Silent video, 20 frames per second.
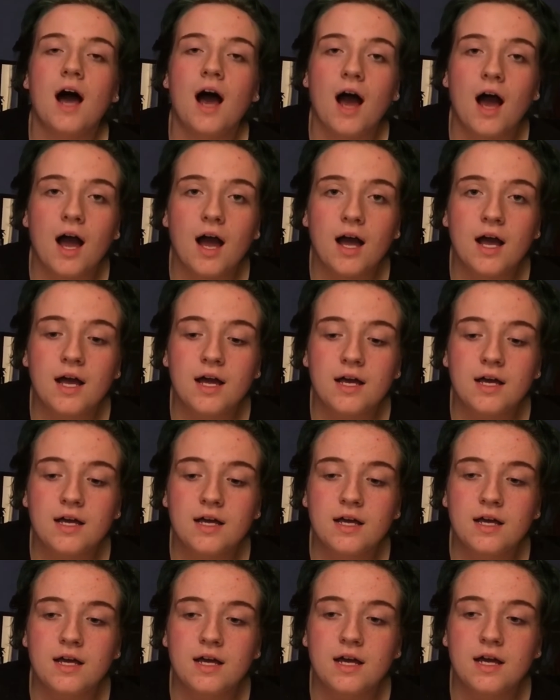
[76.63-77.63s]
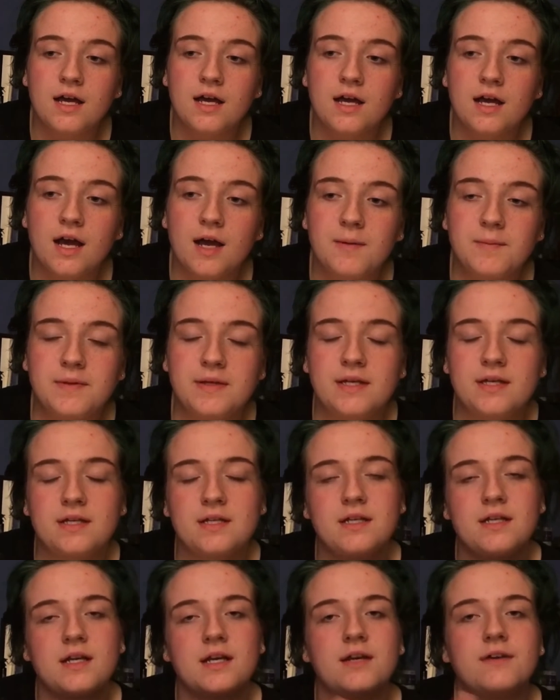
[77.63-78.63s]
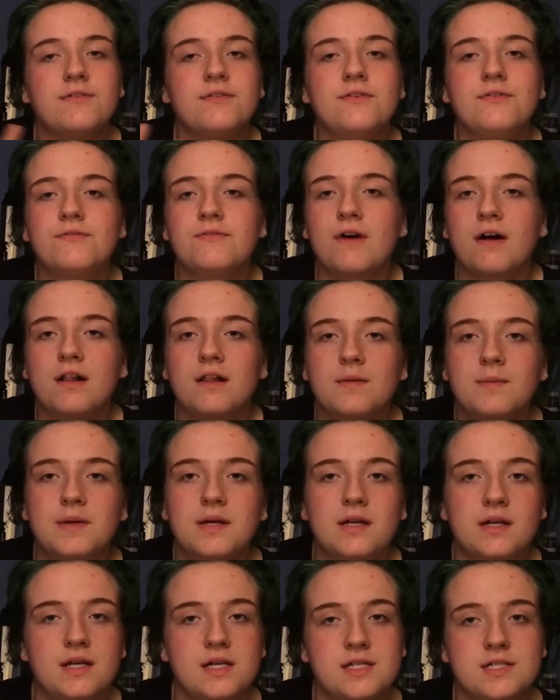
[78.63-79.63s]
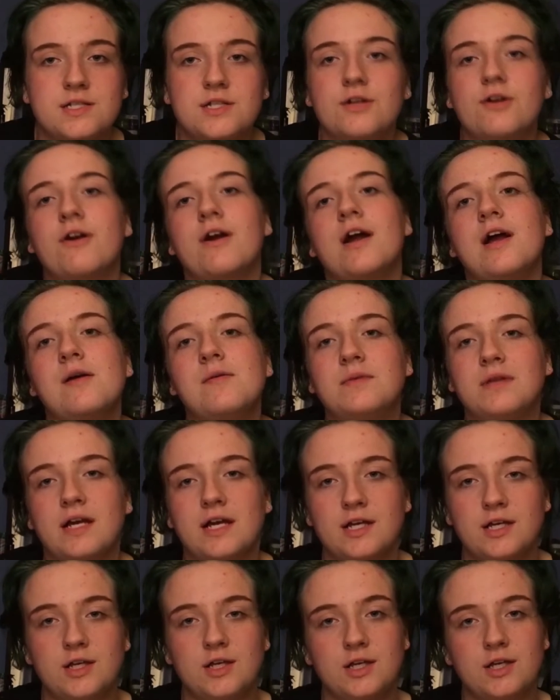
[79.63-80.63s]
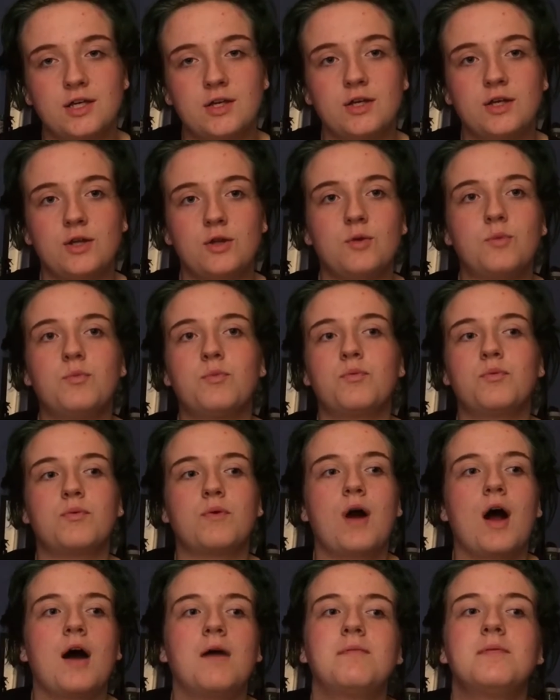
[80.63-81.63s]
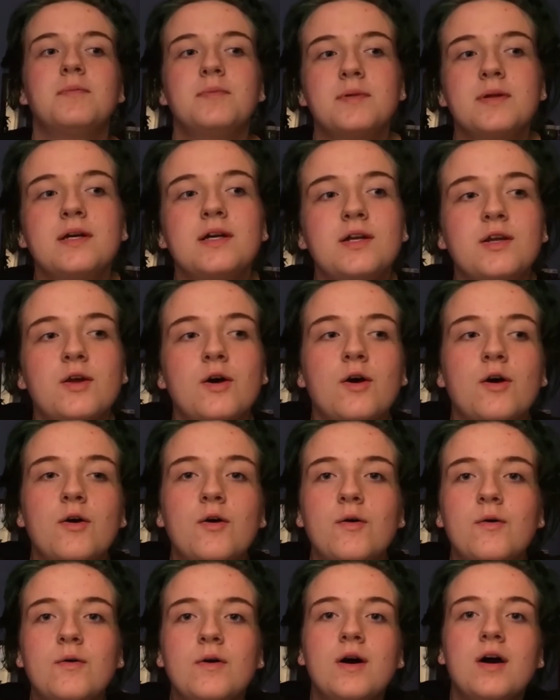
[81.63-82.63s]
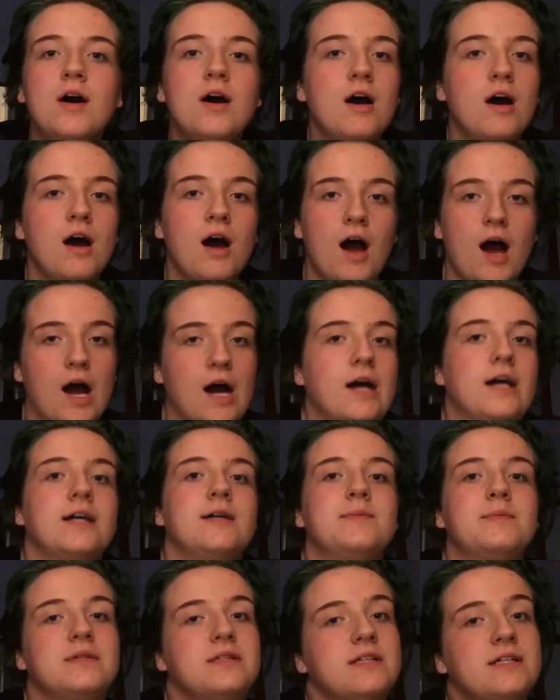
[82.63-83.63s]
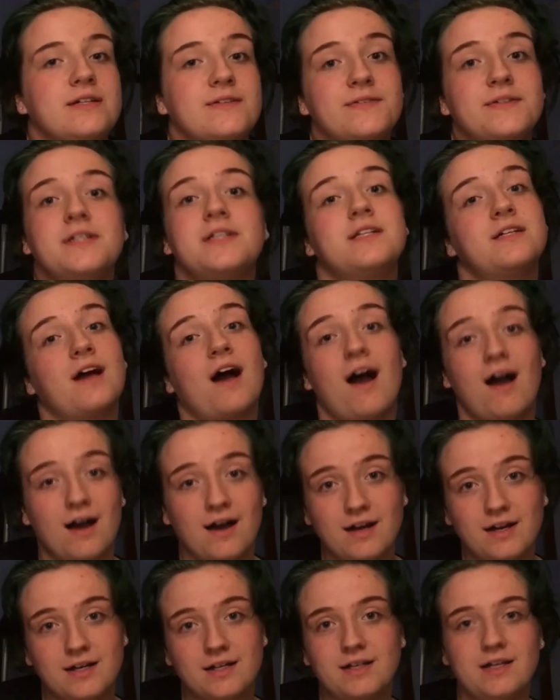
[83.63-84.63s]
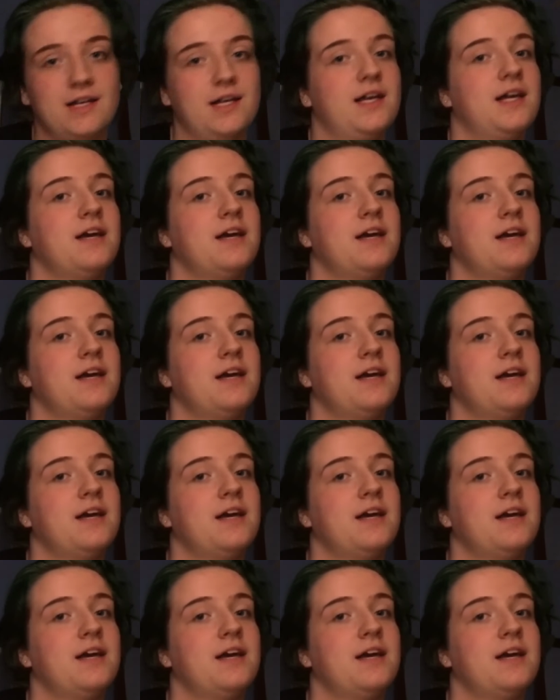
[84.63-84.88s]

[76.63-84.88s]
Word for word: I, I mean, if you follow me on Instagram, like, you probably know I believe in God.